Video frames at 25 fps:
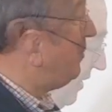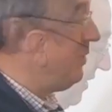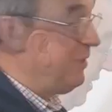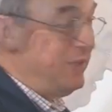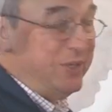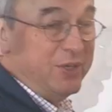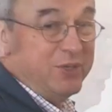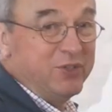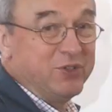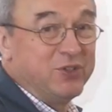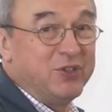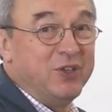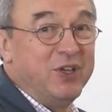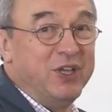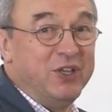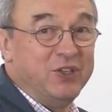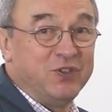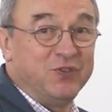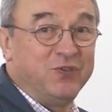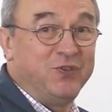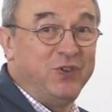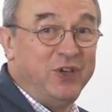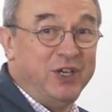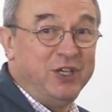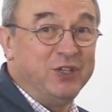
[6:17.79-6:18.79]
because
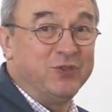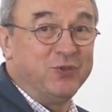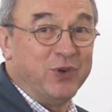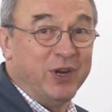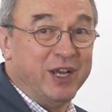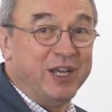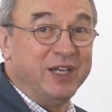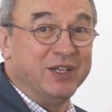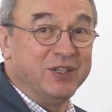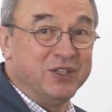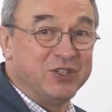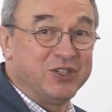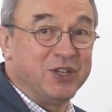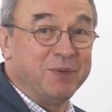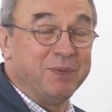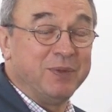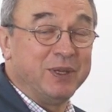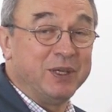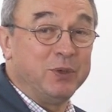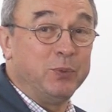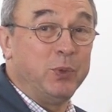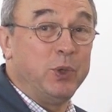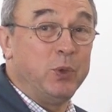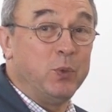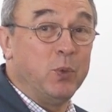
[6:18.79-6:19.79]
its feed rate is
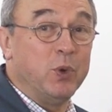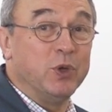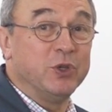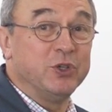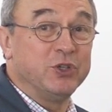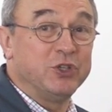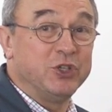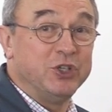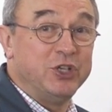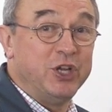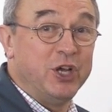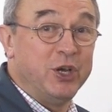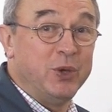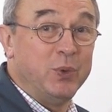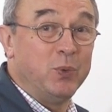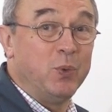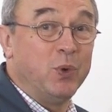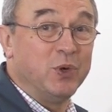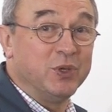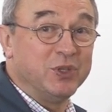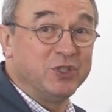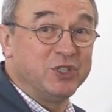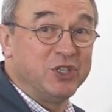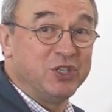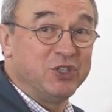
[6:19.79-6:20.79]
something we want to know
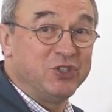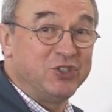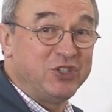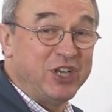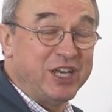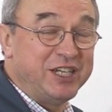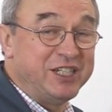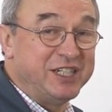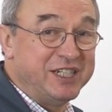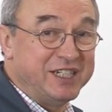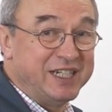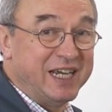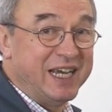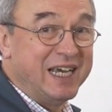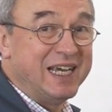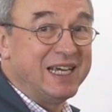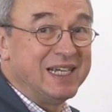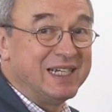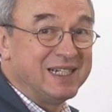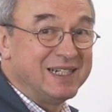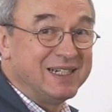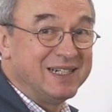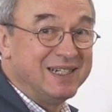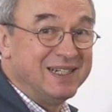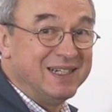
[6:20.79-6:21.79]
what to set it
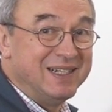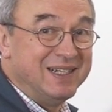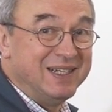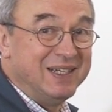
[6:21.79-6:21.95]
at,